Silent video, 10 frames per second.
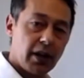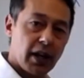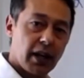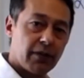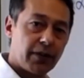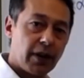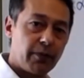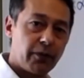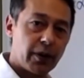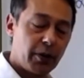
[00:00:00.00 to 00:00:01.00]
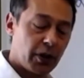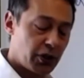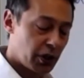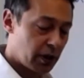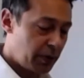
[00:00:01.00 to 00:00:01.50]
from your
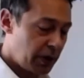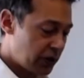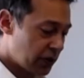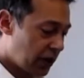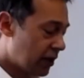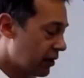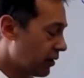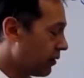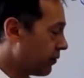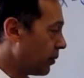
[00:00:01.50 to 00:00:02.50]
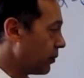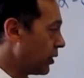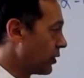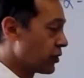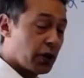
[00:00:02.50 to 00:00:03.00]
sugar beets or from your
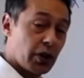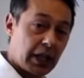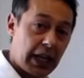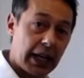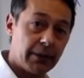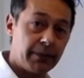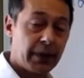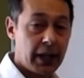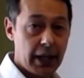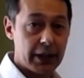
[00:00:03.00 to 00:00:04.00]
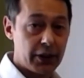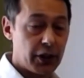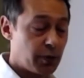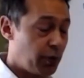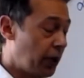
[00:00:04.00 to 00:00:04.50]
sugar cane at
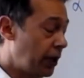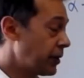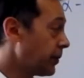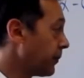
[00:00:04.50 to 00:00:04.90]
this point.